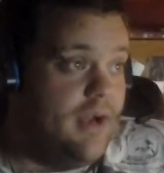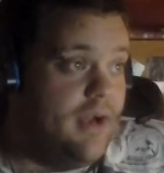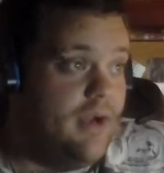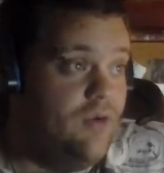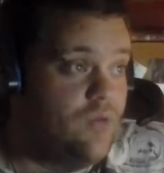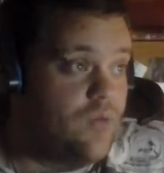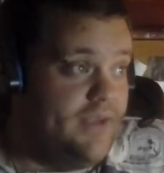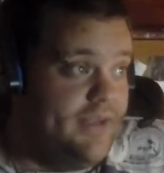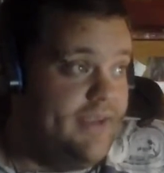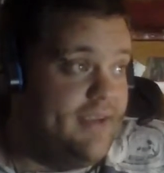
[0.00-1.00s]

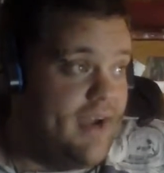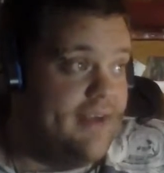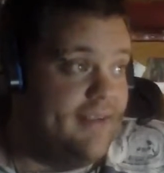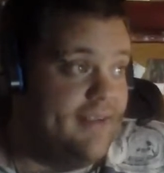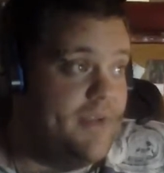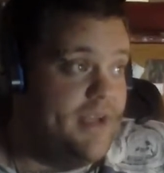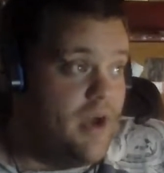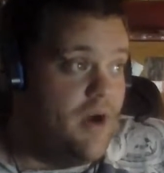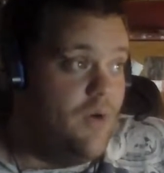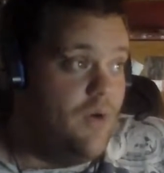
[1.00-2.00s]
really kind of let me
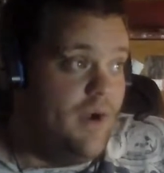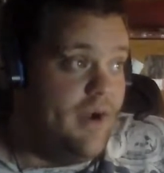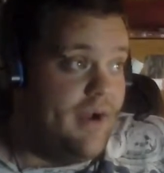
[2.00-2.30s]
know